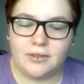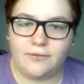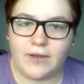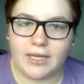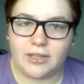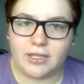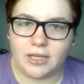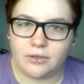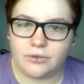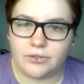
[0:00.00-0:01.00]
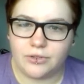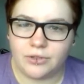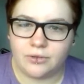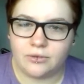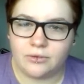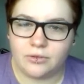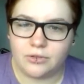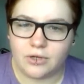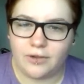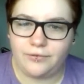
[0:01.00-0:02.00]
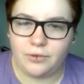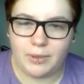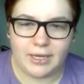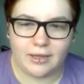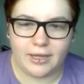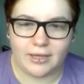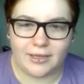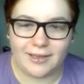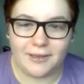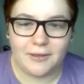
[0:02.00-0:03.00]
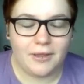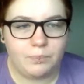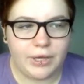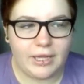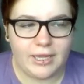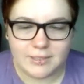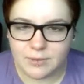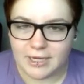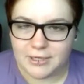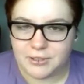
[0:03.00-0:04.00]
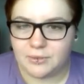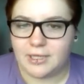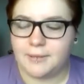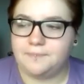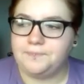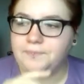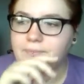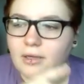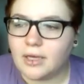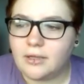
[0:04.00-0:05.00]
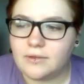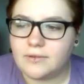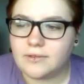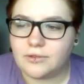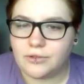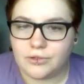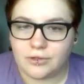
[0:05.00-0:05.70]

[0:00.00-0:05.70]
the fact that girls shouldn't strive to be like her. But here's my issue with it. Girls should